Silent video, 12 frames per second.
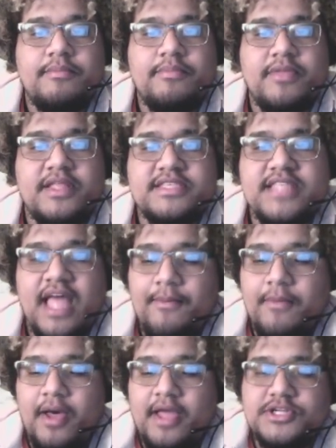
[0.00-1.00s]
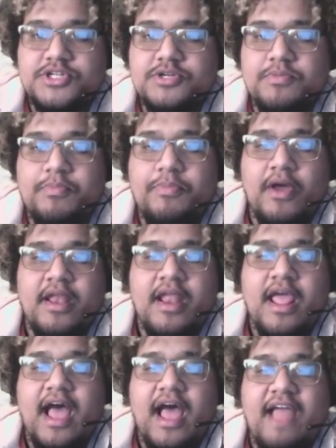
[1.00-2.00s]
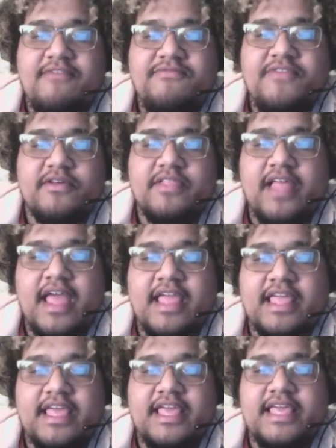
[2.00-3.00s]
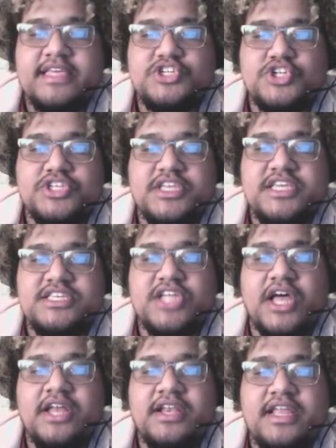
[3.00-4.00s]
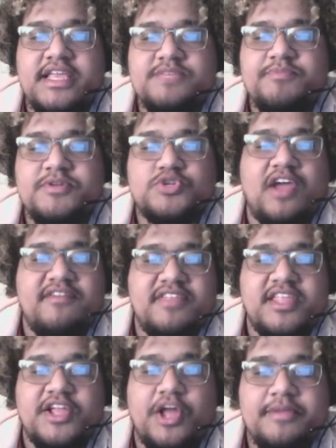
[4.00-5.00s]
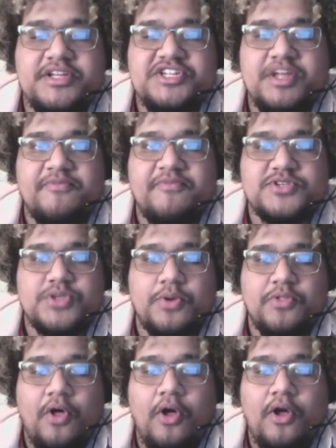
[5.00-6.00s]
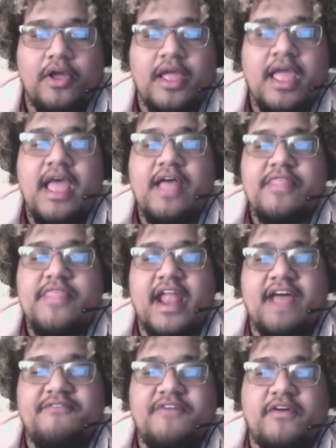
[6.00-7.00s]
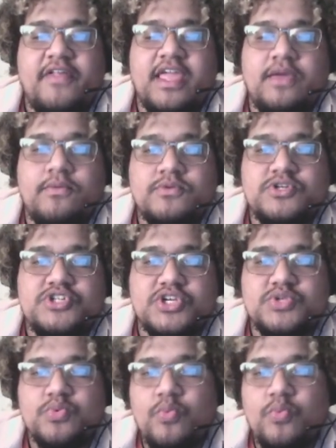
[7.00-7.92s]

It's not much, but I feel like he's been driving the gummy ship for so long that I felt like it was just